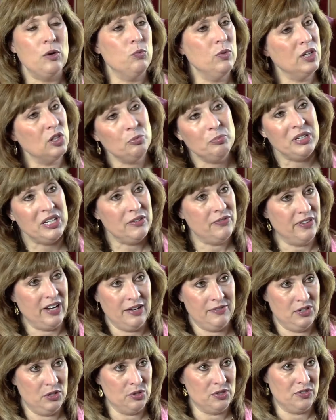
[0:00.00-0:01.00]
will be
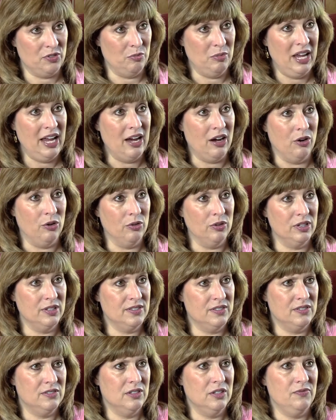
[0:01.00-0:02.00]
five years from now.
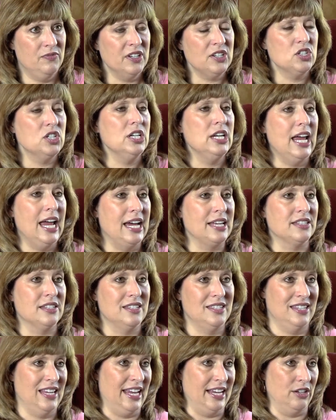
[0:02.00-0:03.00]
It's, fiction has a
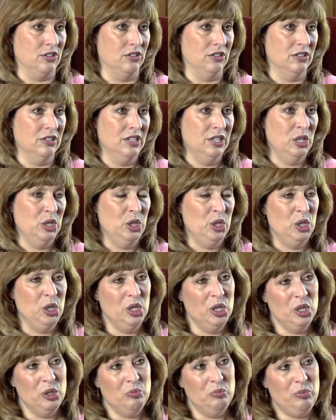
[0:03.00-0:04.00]
cycle.
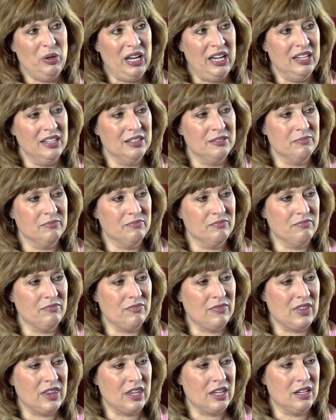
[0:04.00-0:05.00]
But
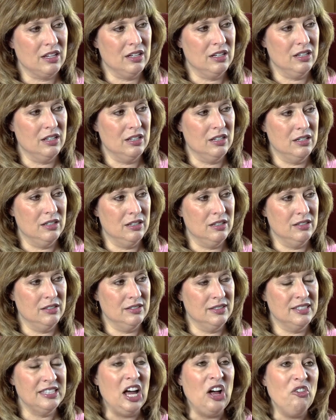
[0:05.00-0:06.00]

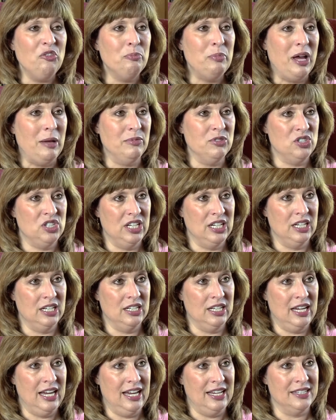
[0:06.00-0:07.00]
self publishing
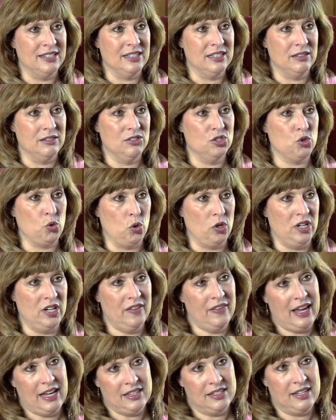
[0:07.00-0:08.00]
has shortened
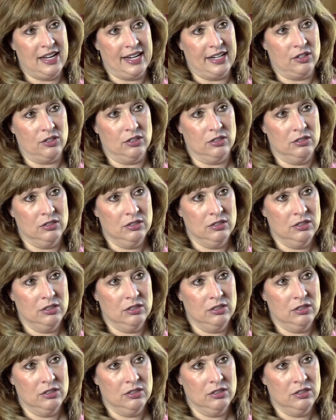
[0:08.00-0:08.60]
that cycle